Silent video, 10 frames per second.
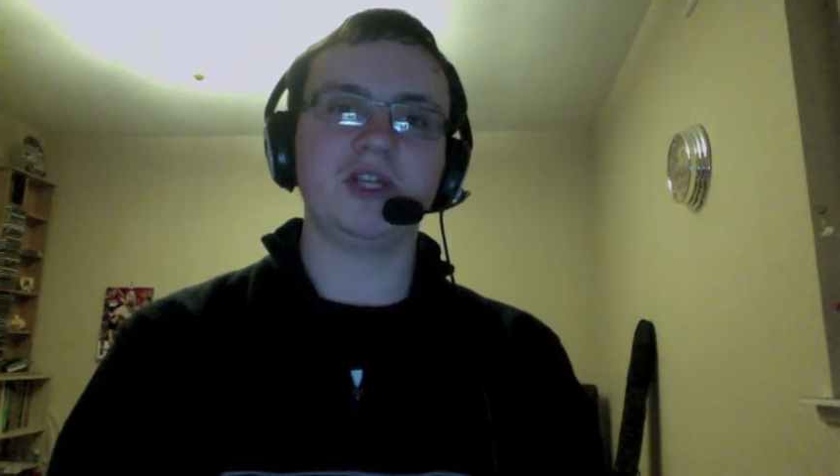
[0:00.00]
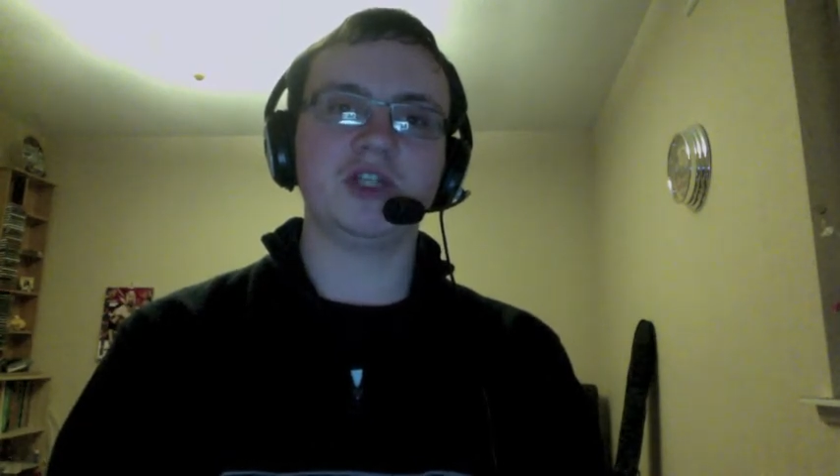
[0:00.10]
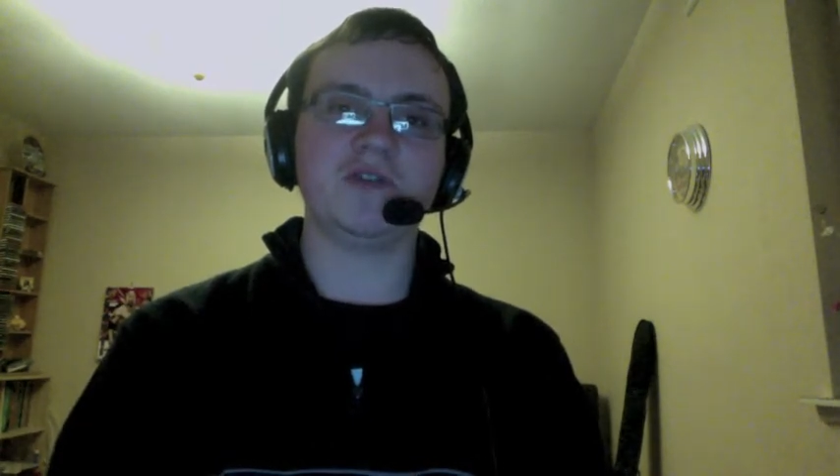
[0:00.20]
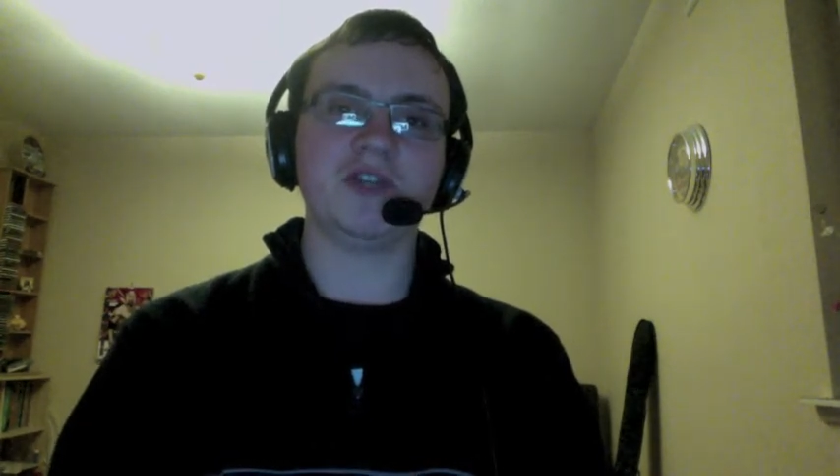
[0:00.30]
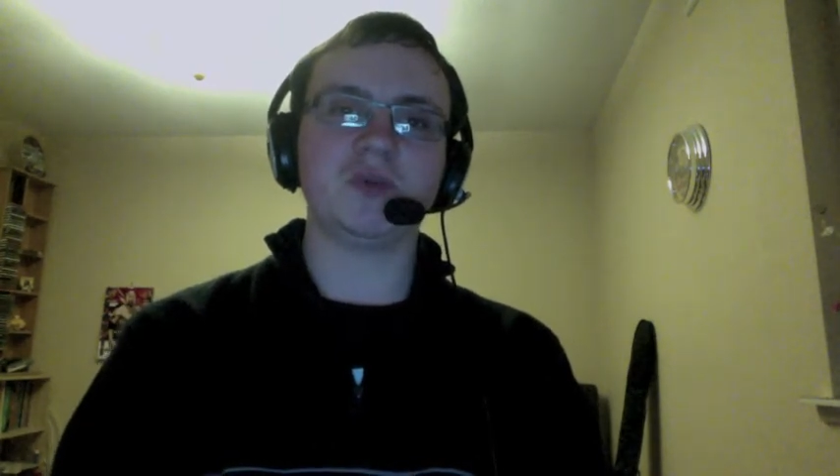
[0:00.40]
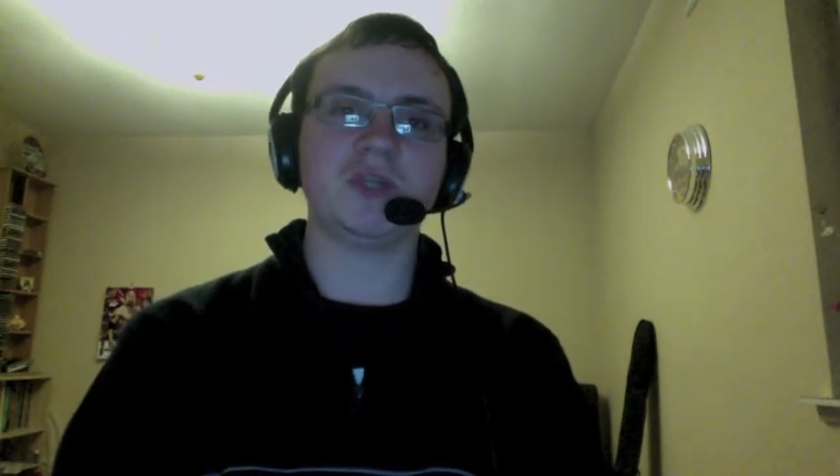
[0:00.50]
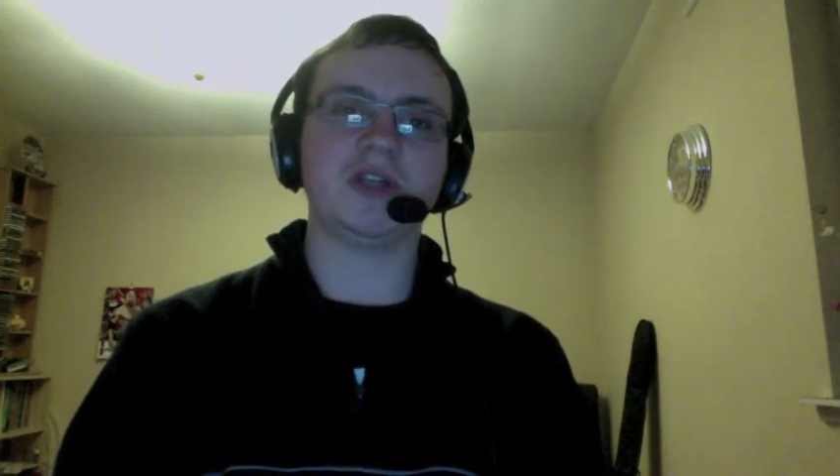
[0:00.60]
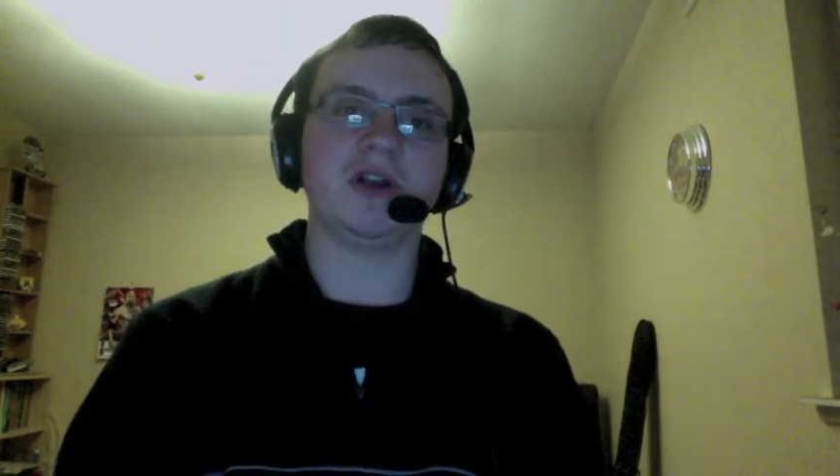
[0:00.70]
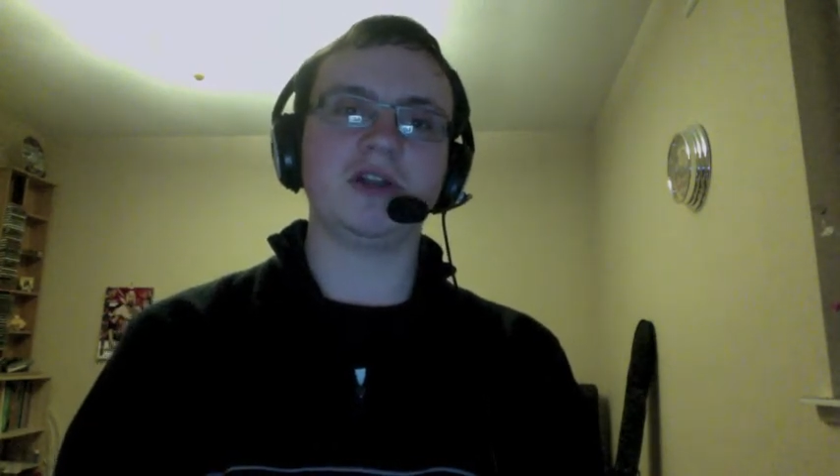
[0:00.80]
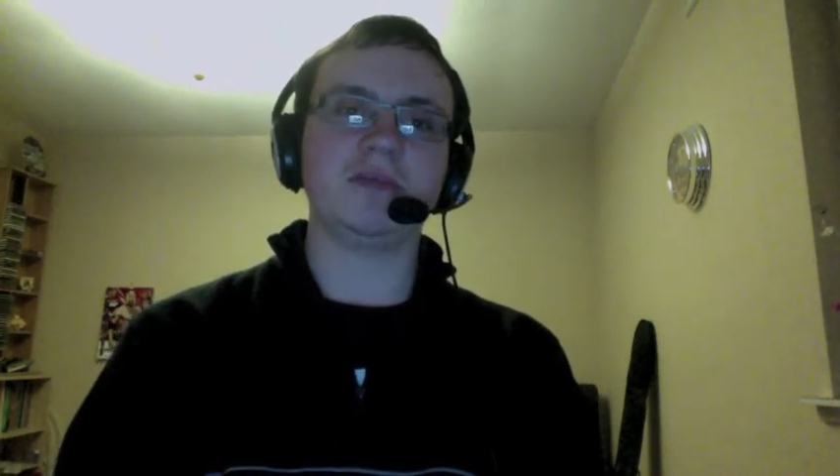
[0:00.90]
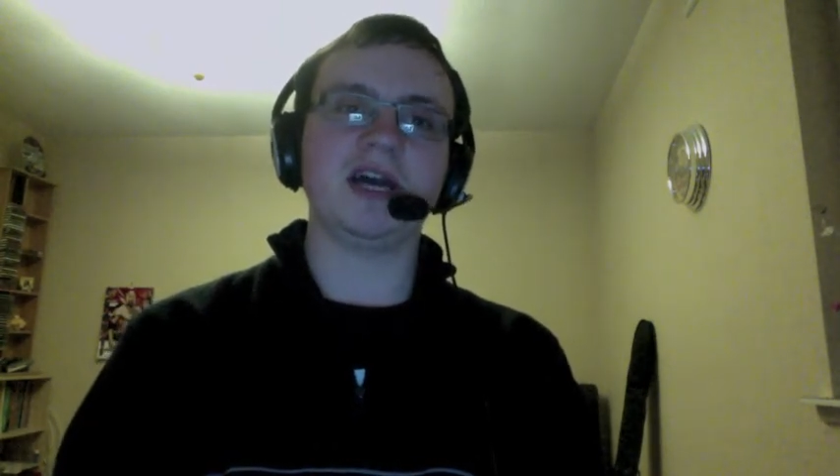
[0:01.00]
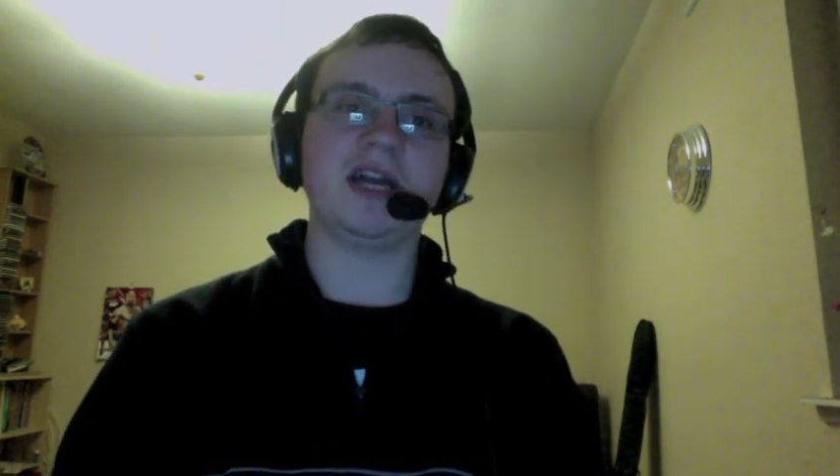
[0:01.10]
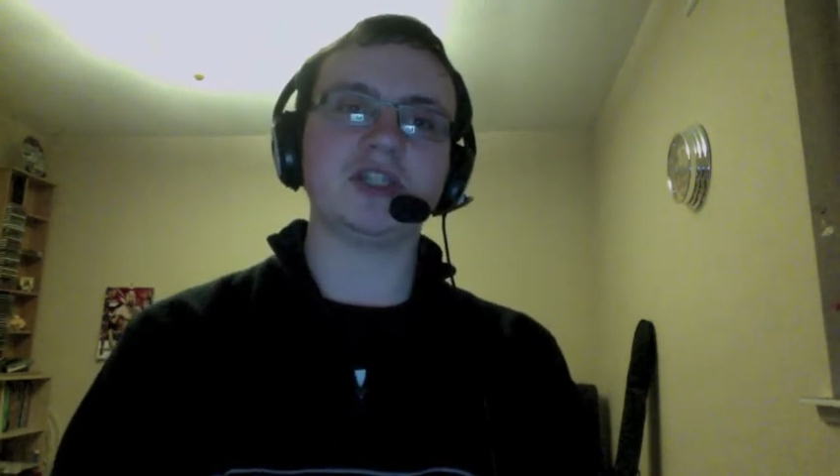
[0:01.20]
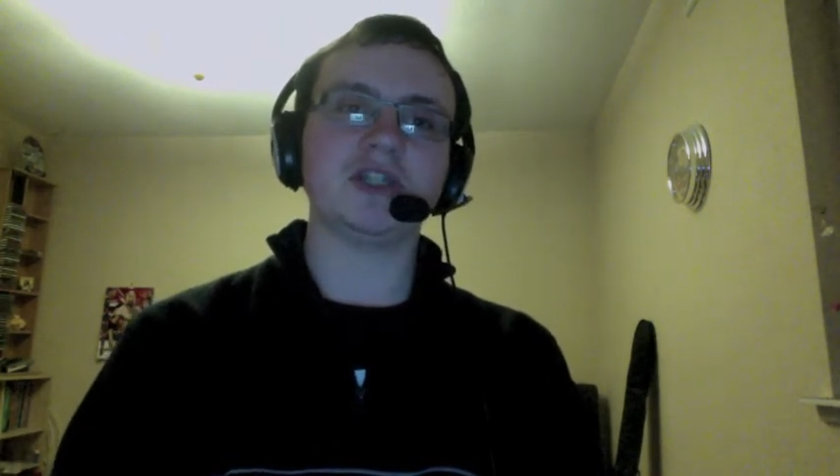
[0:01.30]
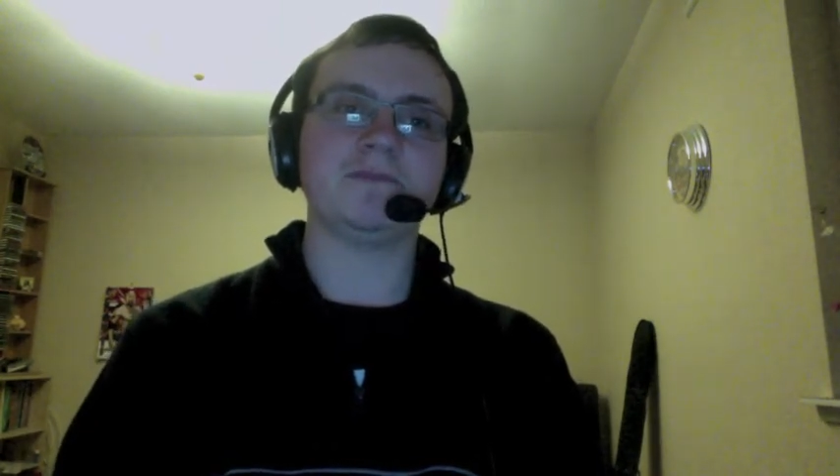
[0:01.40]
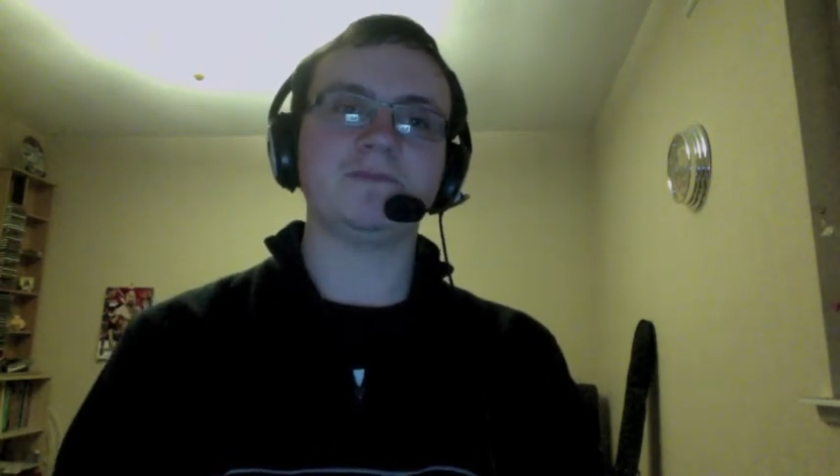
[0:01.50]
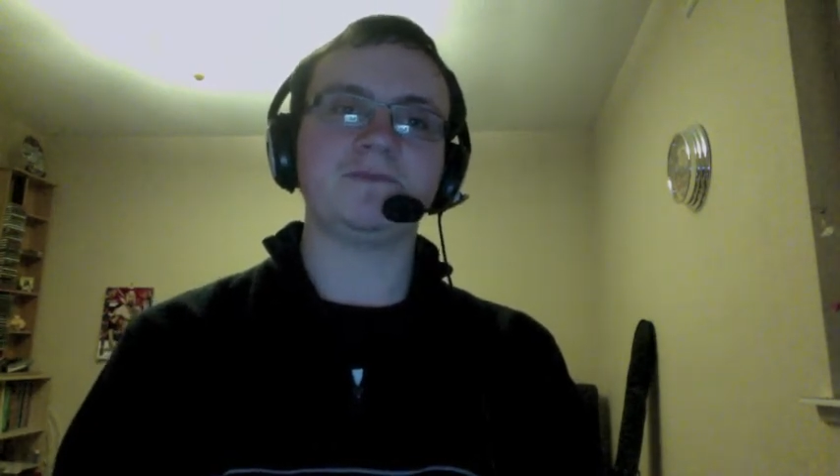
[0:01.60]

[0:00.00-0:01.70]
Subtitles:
So Vince restarted the match.